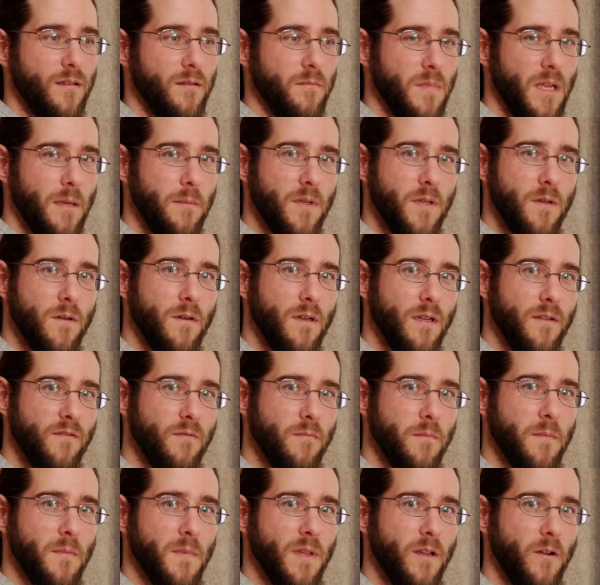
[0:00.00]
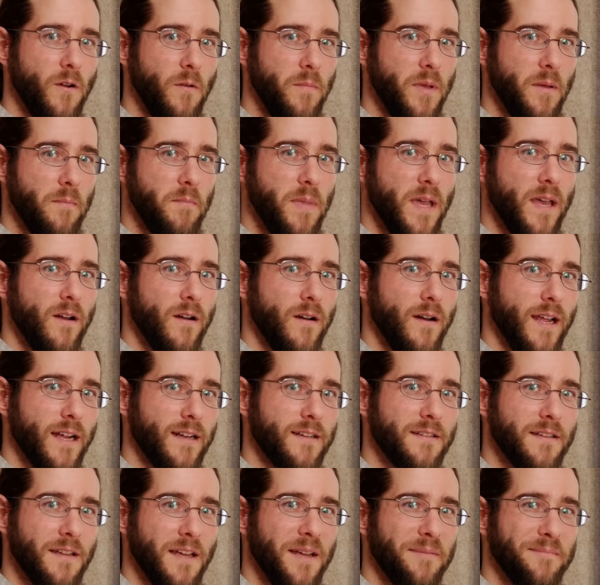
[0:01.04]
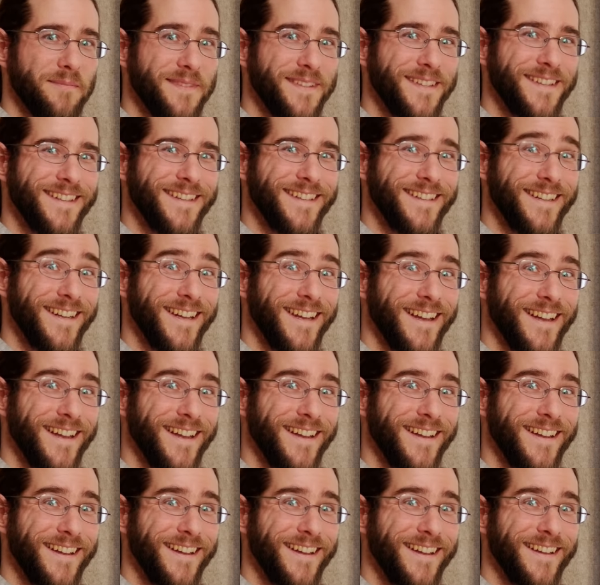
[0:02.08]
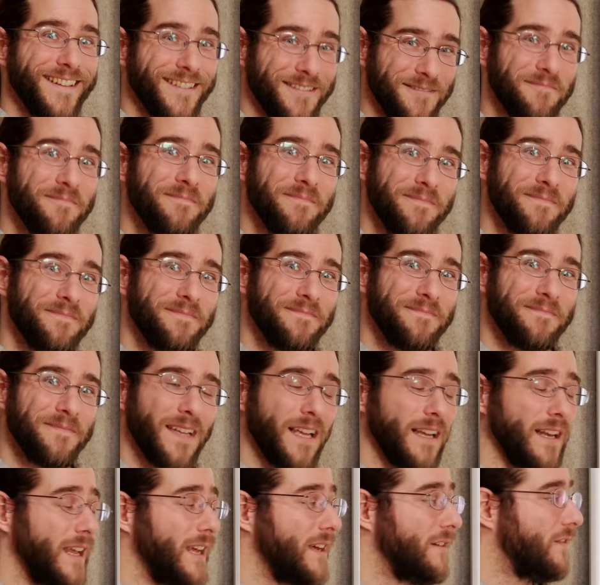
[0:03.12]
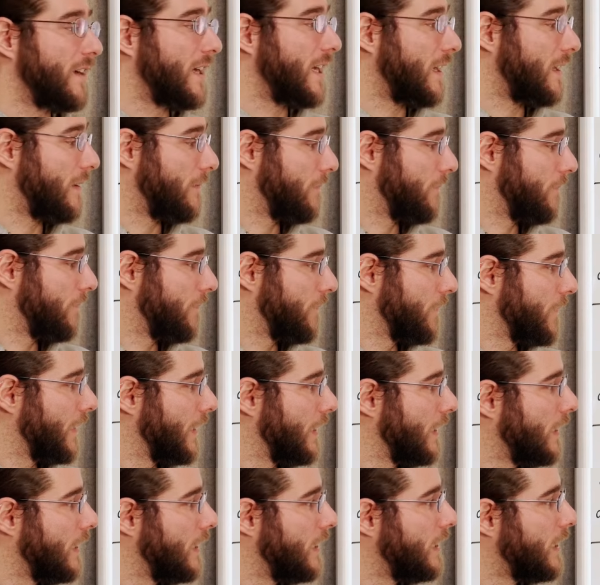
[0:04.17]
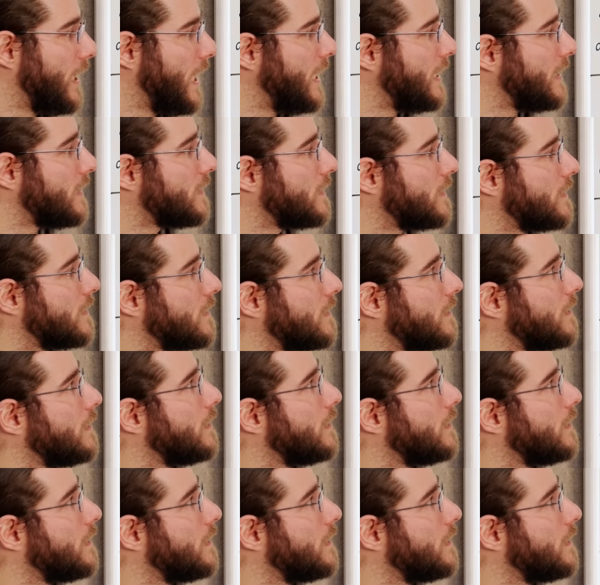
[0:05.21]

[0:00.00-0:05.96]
maybe do even a little bit better next time. Yeah. Gleva. Nice.